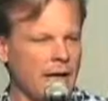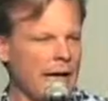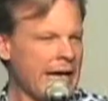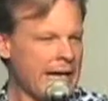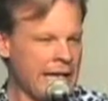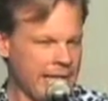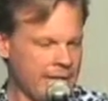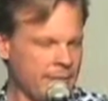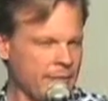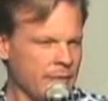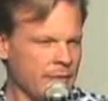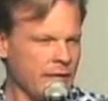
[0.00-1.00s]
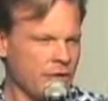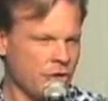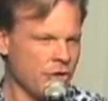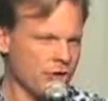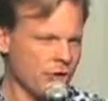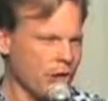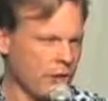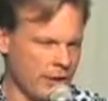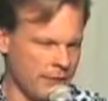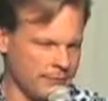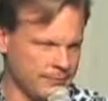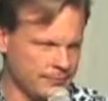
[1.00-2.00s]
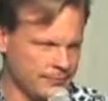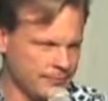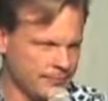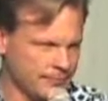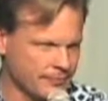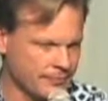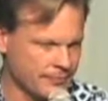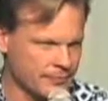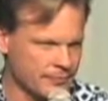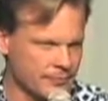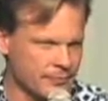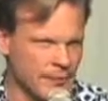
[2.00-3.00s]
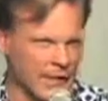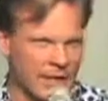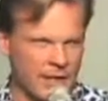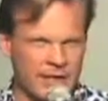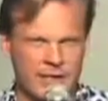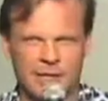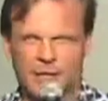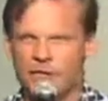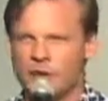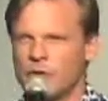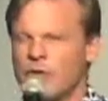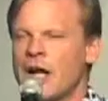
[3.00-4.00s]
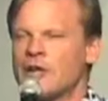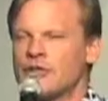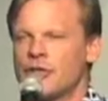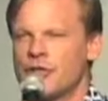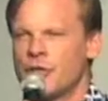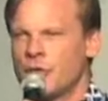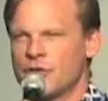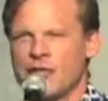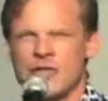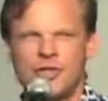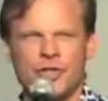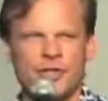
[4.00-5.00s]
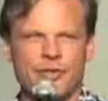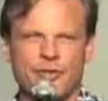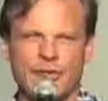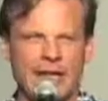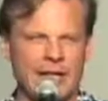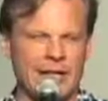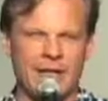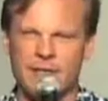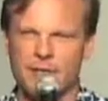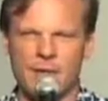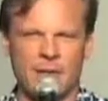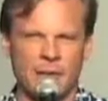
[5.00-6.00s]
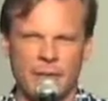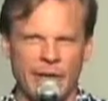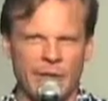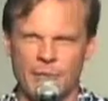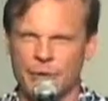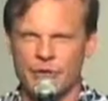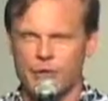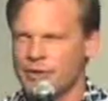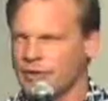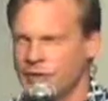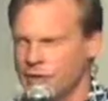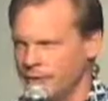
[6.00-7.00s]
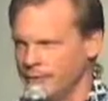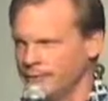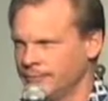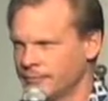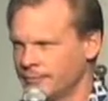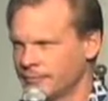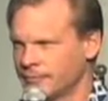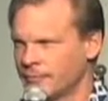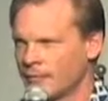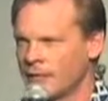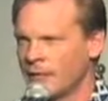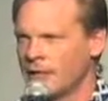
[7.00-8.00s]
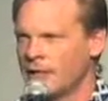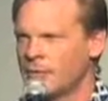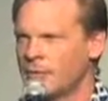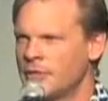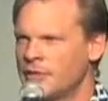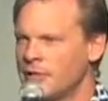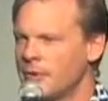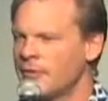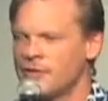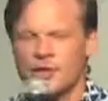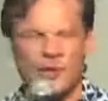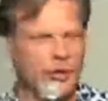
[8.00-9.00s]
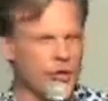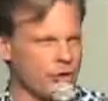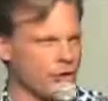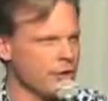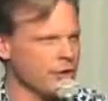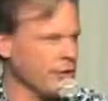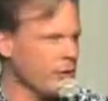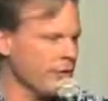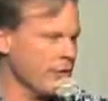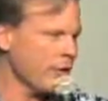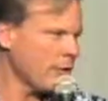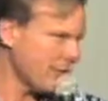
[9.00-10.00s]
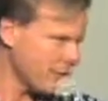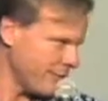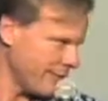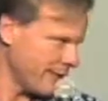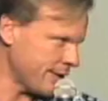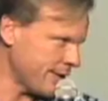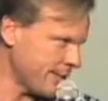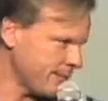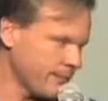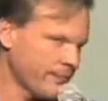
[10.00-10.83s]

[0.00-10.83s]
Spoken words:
I am a churchgoer. Some of you are not churchgoers. That's just fine. It doesn't make me a better person than you. But some of us go to church more than the rest of us.